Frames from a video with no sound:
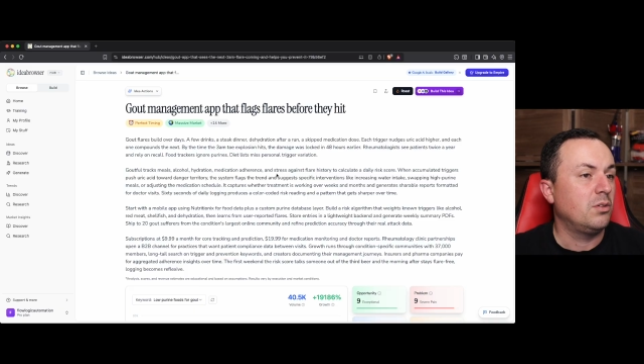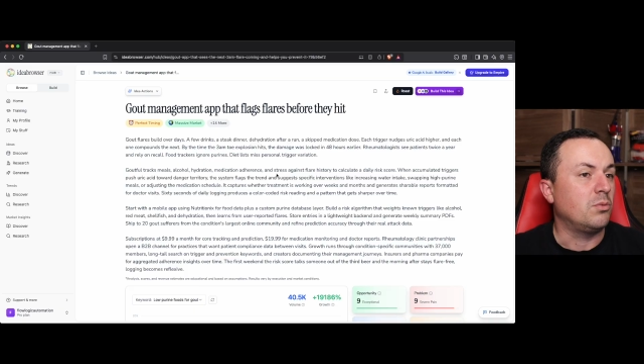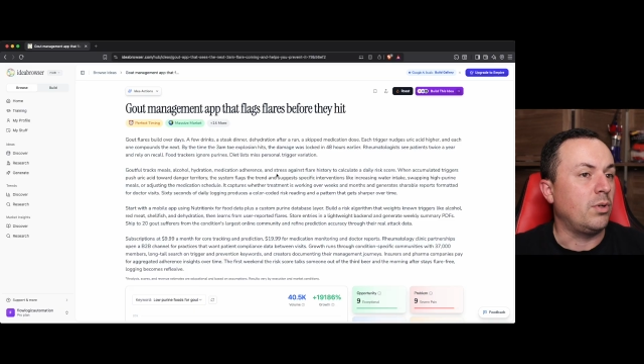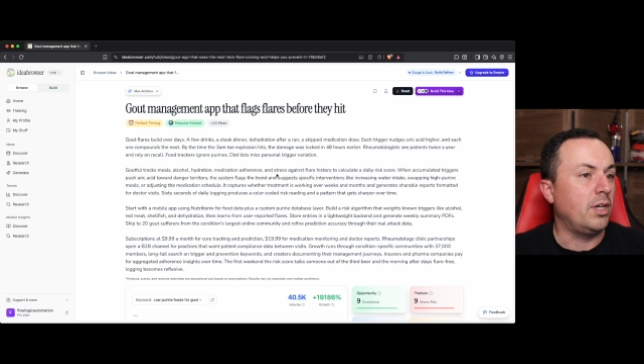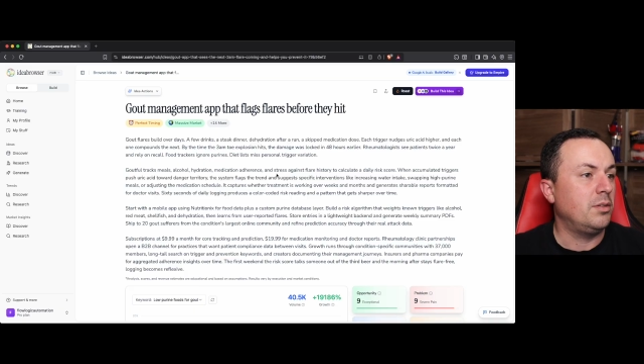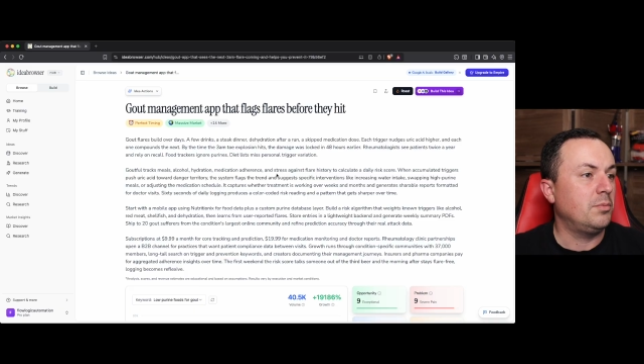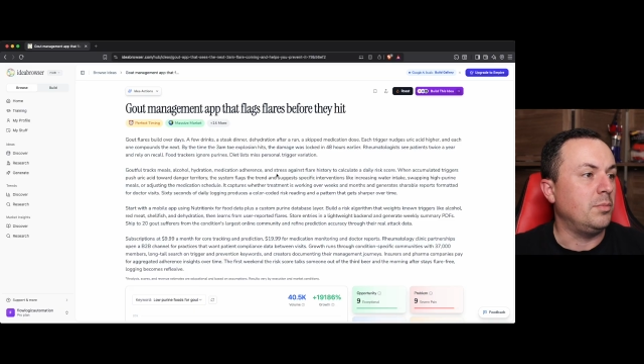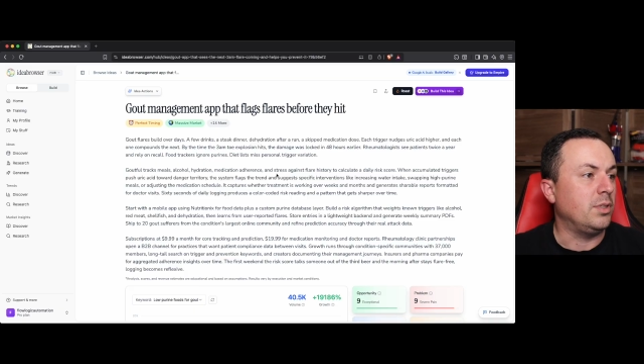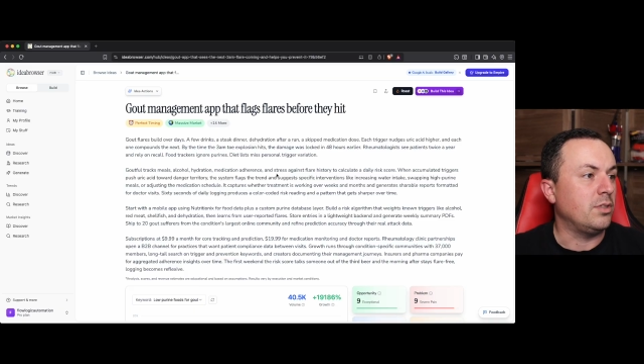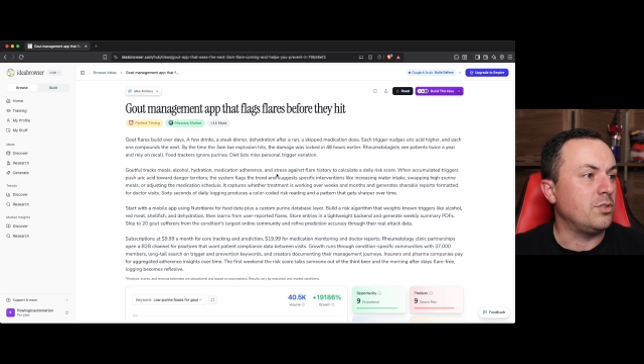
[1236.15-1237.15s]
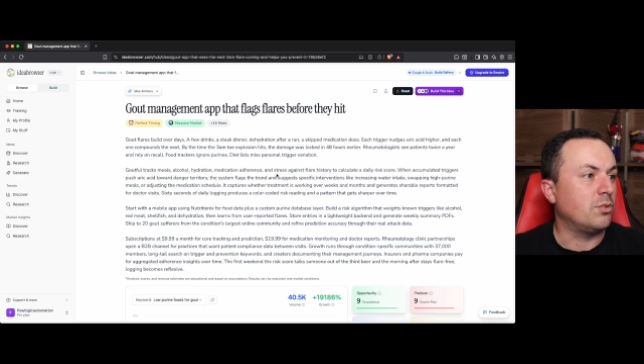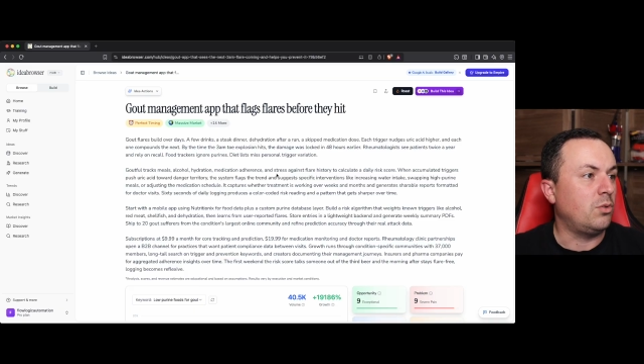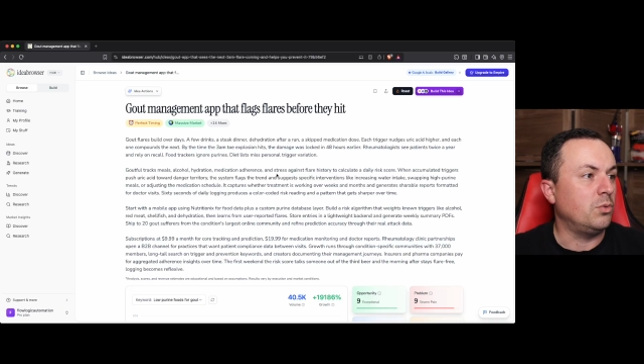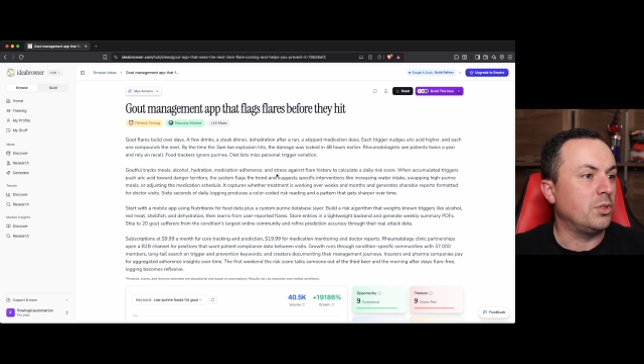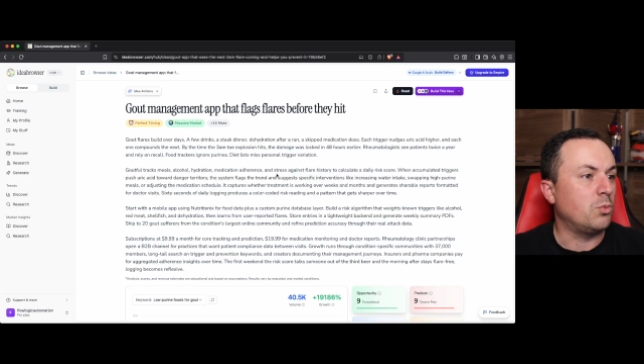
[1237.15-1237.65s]
right? Because you're
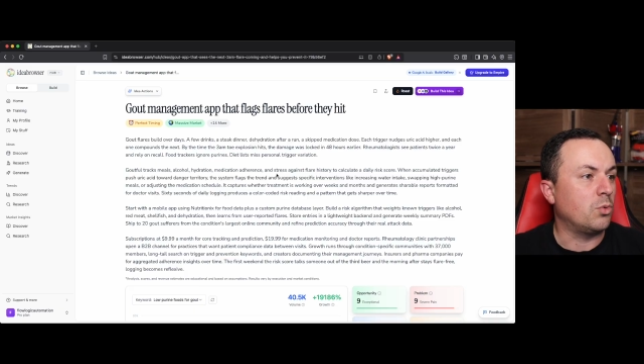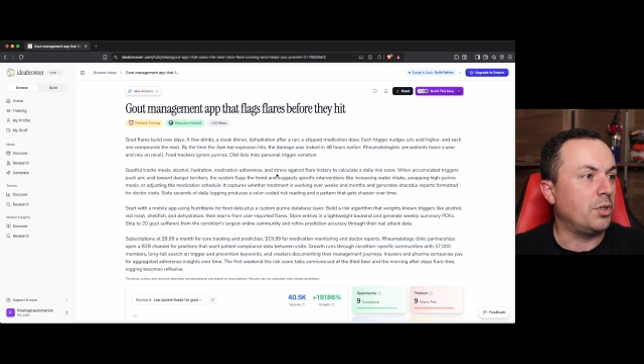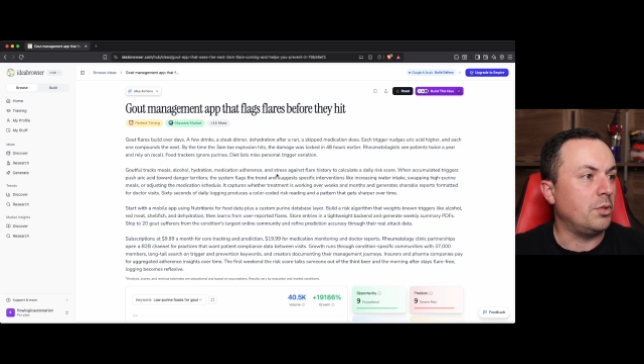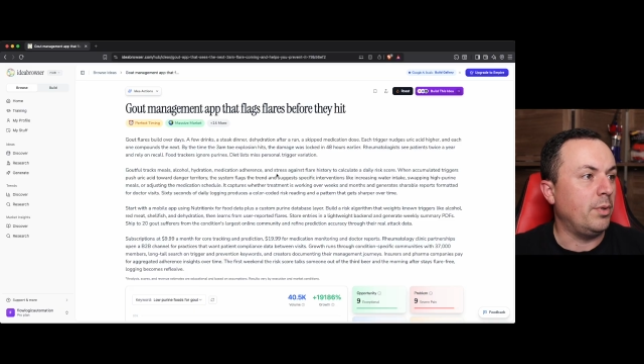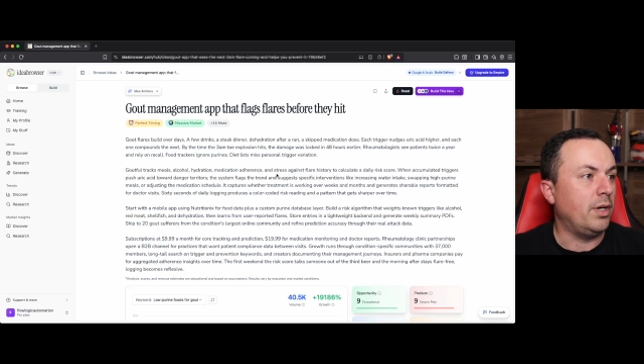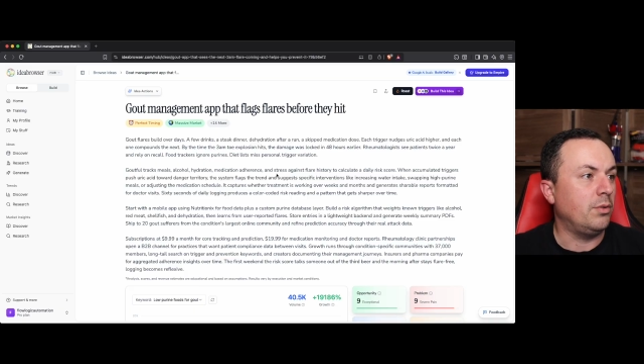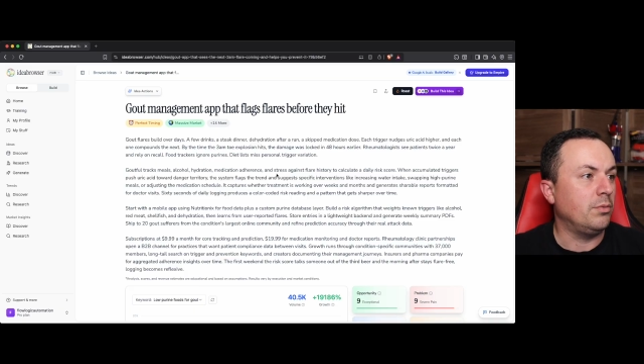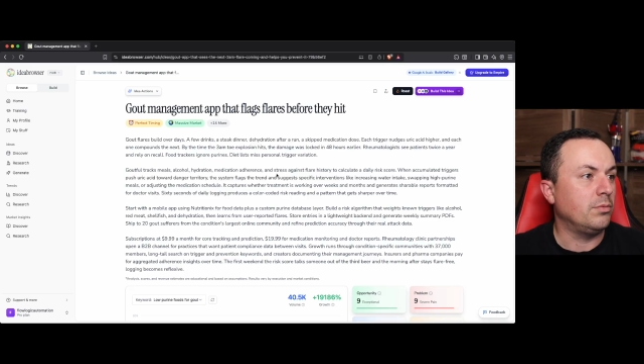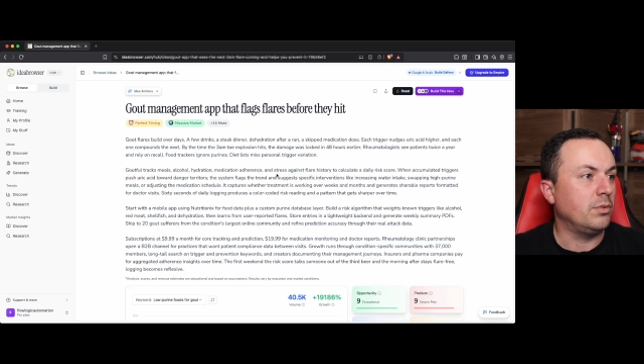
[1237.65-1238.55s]
only worried about